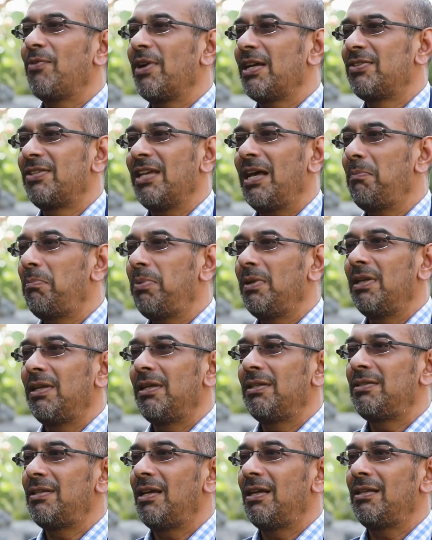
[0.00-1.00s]
for example,
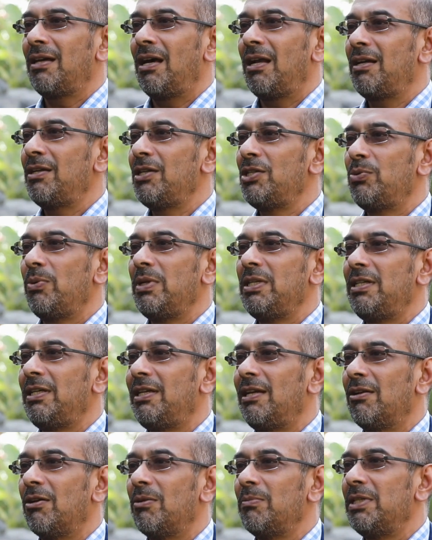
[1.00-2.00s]
at 120
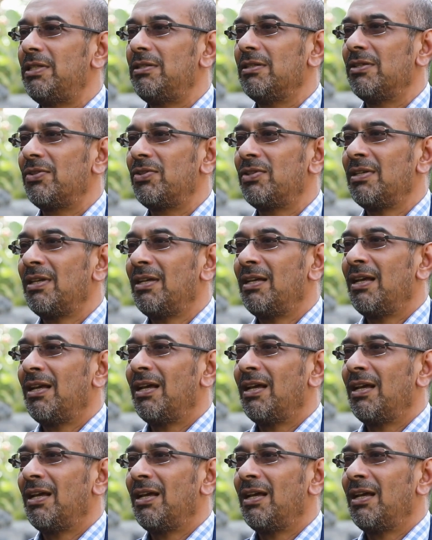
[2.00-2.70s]
kilometers.